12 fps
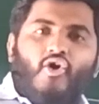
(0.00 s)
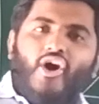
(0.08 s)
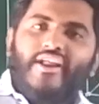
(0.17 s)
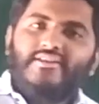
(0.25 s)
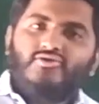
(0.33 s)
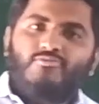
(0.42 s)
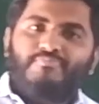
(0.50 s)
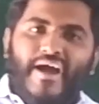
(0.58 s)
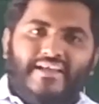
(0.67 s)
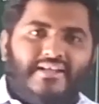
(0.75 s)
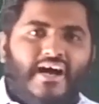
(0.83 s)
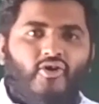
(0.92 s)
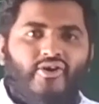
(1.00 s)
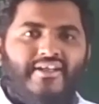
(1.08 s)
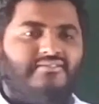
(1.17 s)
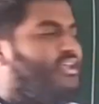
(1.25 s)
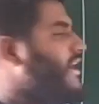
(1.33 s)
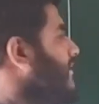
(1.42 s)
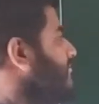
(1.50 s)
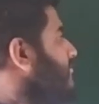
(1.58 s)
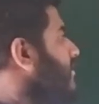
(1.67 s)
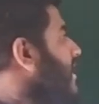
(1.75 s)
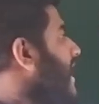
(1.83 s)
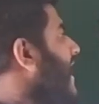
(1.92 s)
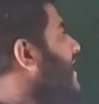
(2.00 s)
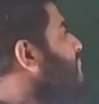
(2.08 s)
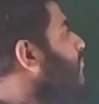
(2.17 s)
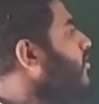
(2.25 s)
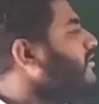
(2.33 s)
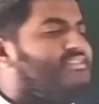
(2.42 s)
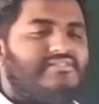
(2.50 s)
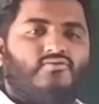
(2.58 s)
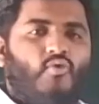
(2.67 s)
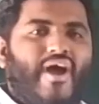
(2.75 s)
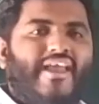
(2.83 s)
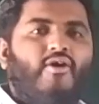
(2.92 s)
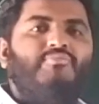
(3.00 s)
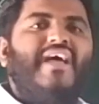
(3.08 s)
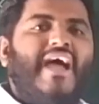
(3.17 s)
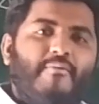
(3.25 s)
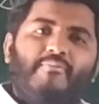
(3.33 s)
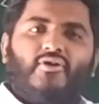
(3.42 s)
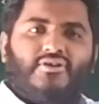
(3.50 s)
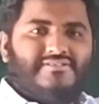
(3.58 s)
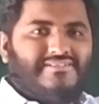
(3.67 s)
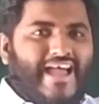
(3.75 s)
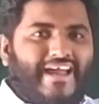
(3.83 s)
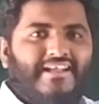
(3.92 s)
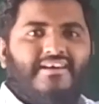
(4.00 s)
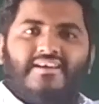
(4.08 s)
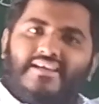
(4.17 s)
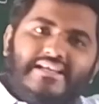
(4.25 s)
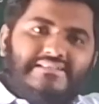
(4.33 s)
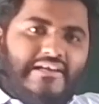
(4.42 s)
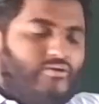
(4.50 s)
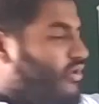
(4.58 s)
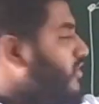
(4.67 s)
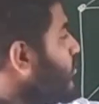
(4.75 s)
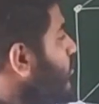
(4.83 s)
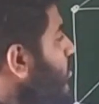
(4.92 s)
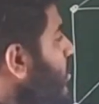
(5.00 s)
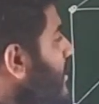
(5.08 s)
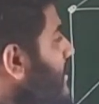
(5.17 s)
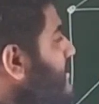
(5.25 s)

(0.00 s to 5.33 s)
according to Pythagorean theorem, hypotenuse, square of the hypotenuse side is equal to